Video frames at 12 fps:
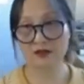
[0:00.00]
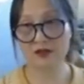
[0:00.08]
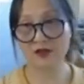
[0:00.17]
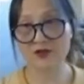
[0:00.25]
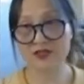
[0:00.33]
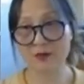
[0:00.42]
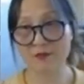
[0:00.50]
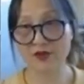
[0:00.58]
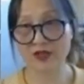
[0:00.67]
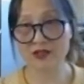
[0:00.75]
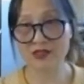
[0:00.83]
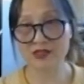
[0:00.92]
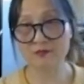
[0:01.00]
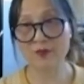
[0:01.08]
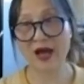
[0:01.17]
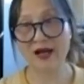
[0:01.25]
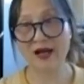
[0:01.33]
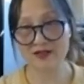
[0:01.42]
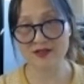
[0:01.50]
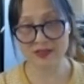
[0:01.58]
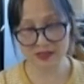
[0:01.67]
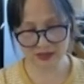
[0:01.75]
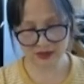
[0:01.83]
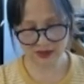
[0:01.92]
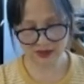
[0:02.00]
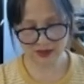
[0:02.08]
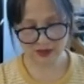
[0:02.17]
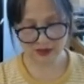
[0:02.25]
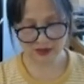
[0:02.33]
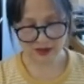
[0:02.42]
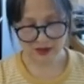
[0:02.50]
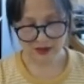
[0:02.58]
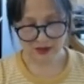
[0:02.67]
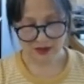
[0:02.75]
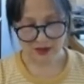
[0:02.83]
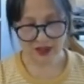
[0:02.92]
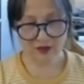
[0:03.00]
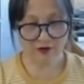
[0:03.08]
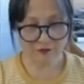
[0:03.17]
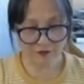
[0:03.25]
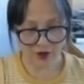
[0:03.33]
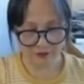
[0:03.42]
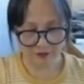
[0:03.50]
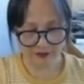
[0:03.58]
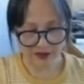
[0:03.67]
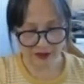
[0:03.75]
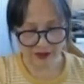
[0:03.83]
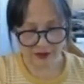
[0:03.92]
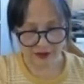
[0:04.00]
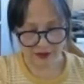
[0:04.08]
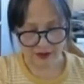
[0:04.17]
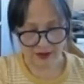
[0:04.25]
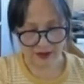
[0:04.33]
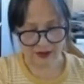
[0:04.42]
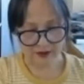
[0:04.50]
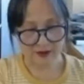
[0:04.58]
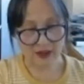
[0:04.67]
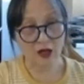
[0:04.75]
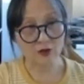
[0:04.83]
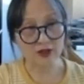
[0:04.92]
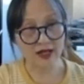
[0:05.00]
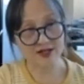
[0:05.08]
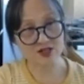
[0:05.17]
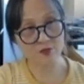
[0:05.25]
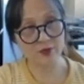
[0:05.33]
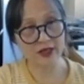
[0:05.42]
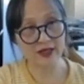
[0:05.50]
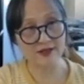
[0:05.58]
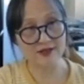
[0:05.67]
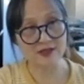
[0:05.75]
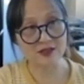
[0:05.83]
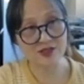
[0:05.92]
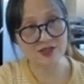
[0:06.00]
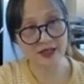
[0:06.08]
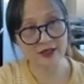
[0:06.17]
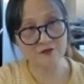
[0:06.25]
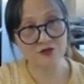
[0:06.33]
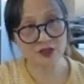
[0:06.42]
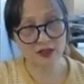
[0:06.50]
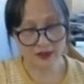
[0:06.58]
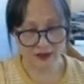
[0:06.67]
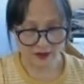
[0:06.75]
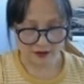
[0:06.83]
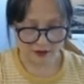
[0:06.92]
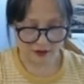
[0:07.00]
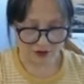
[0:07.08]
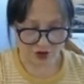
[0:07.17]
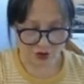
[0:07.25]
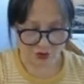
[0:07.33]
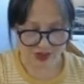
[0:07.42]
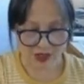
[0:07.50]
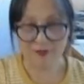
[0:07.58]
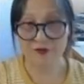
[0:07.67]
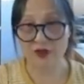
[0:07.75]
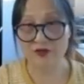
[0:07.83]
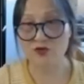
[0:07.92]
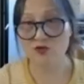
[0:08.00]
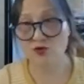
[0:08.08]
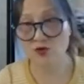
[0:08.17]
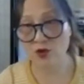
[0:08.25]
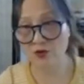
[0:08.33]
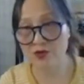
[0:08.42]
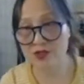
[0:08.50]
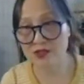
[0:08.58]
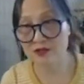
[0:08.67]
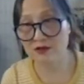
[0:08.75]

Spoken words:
some things balanced. Even from the outlet place you saved, you do some things shows,